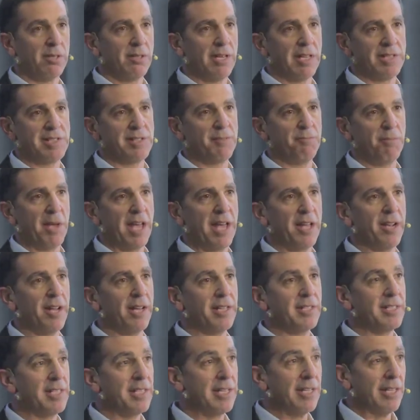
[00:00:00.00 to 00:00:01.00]
That's a bad
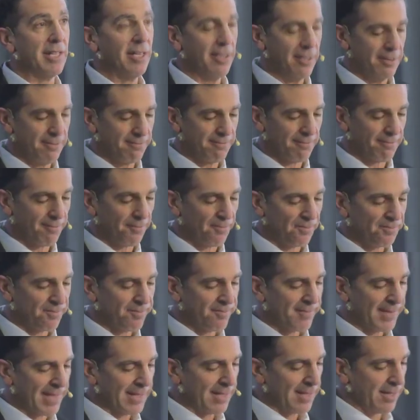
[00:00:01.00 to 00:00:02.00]
idea.
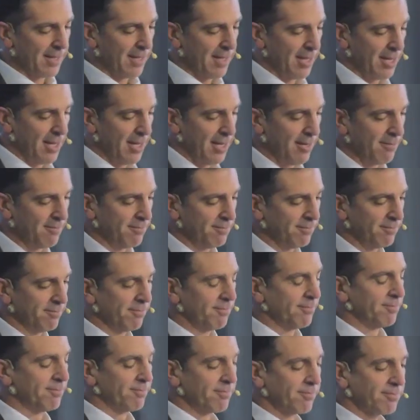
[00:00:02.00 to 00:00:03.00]
That
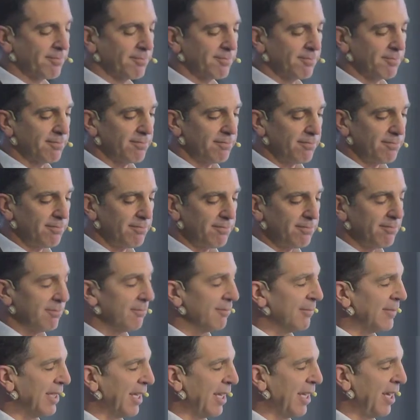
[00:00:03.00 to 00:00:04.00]

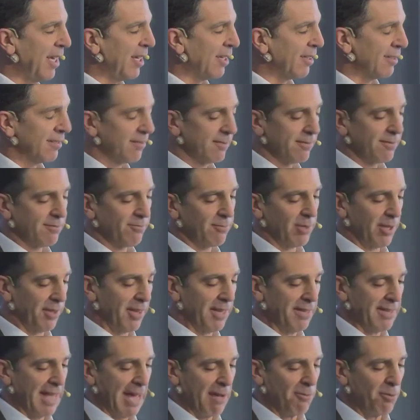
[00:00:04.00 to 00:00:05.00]

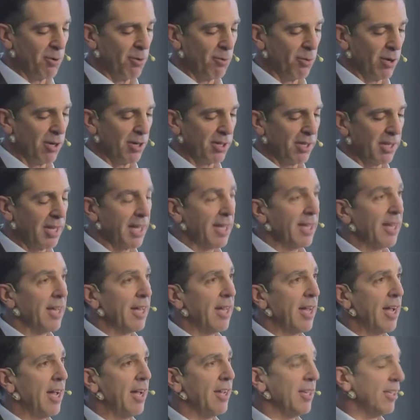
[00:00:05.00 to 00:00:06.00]
won't work.
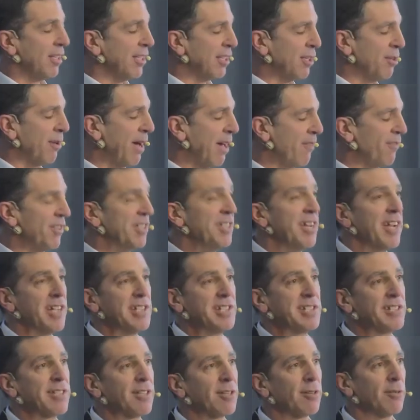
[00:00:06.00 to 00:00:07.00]
You have a
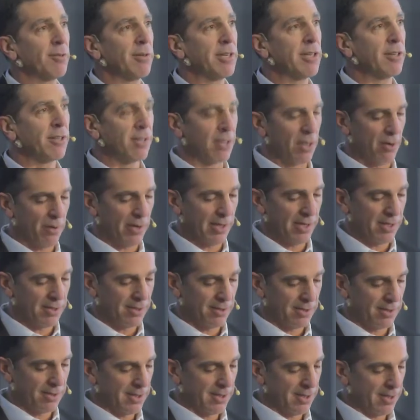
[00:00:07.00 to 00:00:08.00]
nice career going.
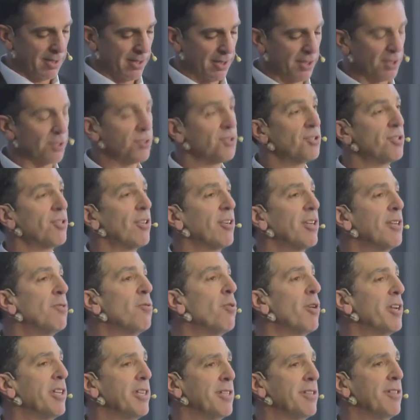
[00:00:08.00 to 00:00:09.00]
Are you sure you
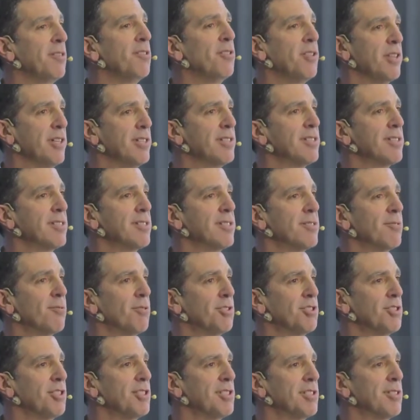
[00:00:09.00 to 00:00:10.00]
want to do this?
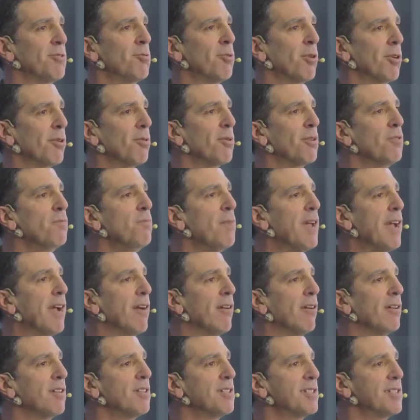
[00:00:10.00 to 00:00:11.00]
Which is to work with
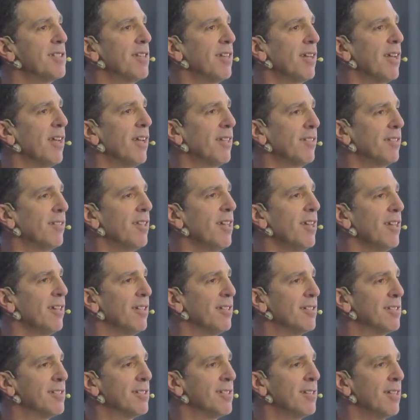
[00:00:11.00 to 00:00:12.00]
parents and
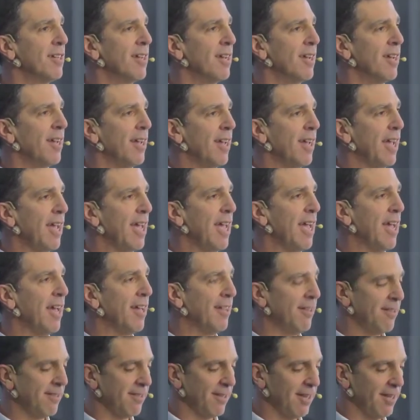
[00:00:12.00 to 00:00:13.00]
kids.
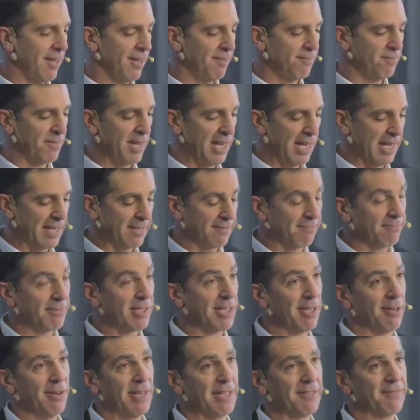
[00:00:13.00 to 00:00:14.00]
And
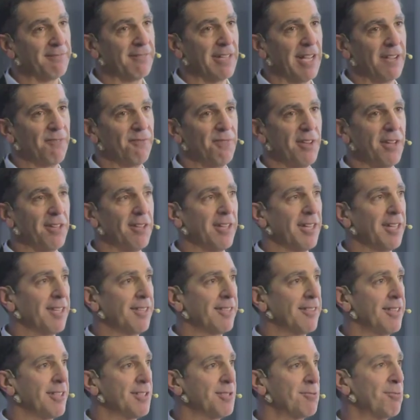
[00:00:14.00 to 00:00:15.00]
I felt
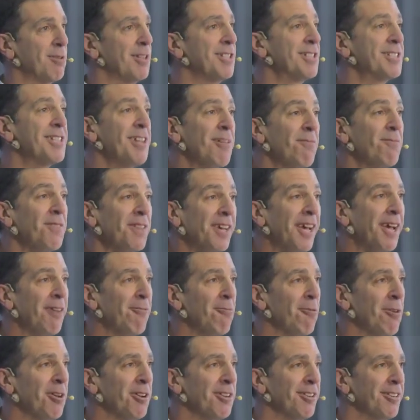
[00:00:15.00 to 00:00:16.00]
like this was something I
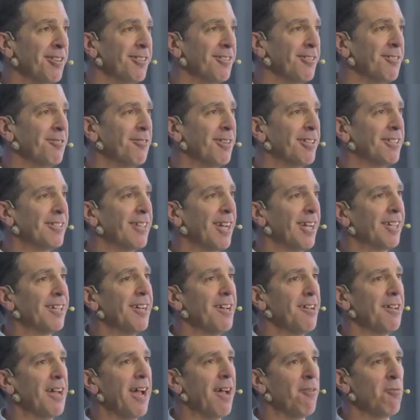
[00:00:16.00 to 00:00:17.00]
wanted to do.
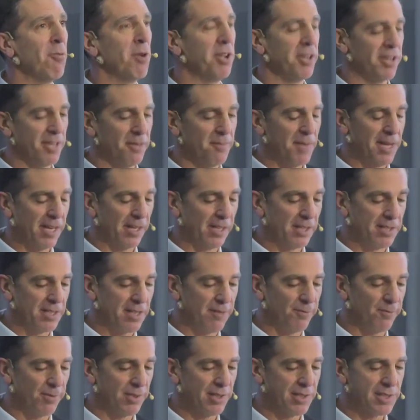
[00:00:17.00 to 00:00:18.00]
I wanted to make a
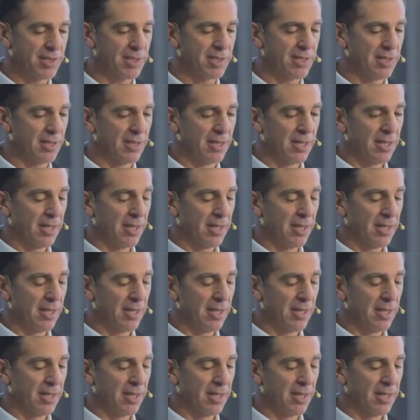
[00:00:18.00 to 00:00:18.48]
difference.